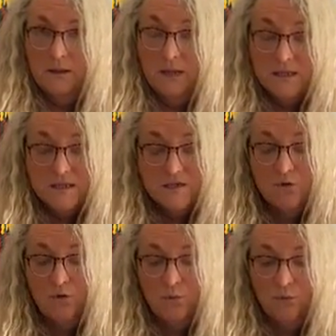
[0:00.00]
That is
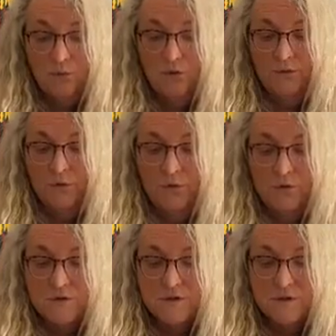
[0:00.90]
normal, of
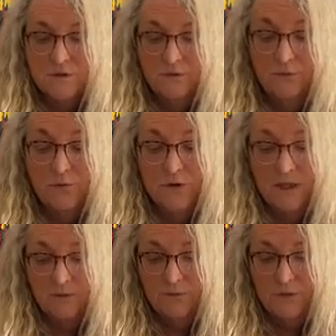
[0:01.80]
course, for an
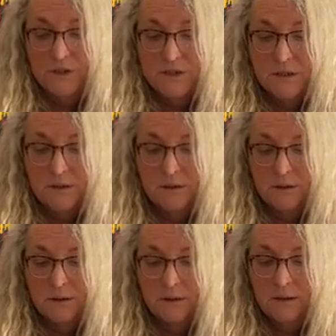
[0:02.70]
infant,
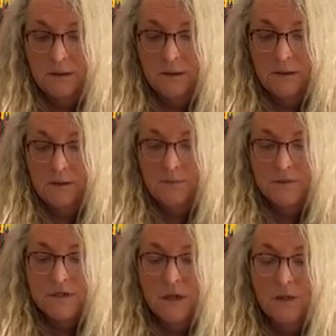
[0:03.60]

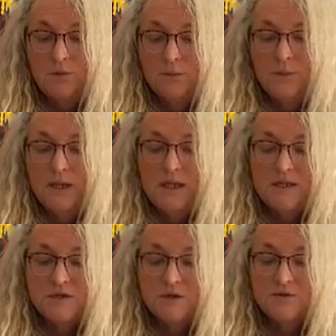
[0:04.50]
but I would appear
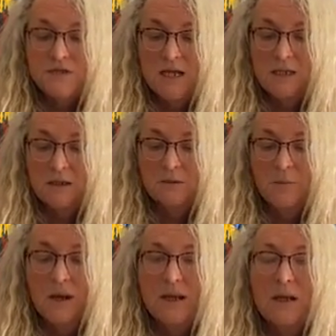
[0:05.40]
to have taken
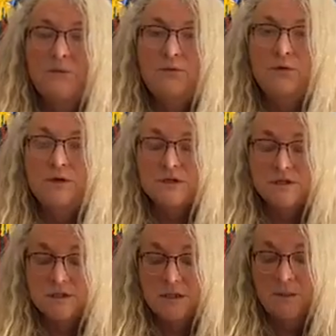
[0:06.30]
my
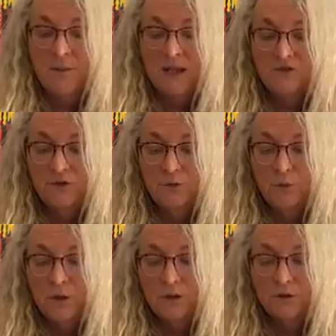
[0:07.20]
infant's imaginal
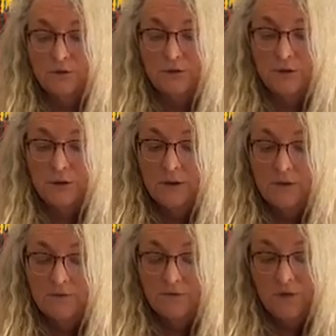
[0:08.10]
world
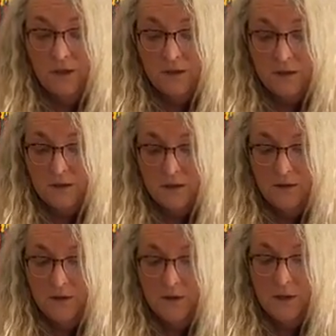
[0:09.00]
further
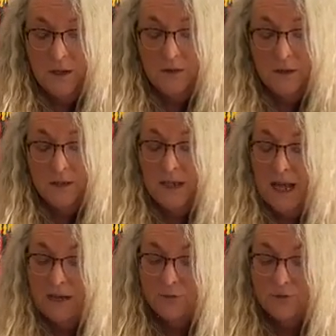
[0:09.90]
than
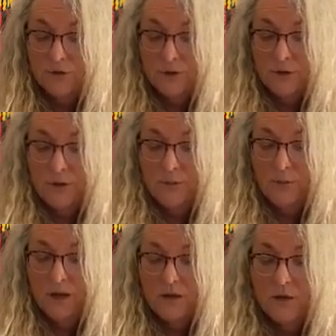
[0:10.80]
allowed
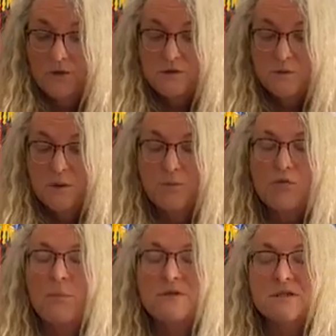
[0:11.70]
by those with a
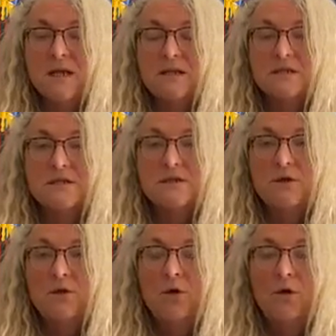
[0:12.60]
proper sense
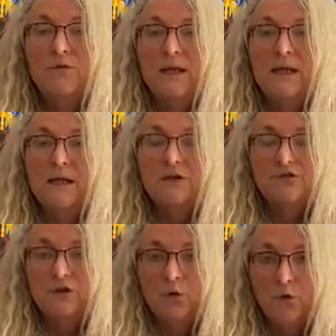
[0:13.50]
of
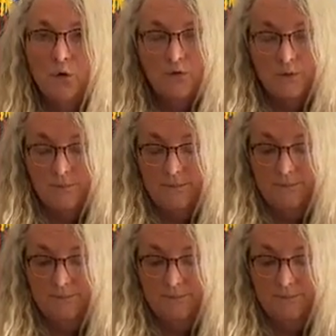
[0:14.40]
English decorum.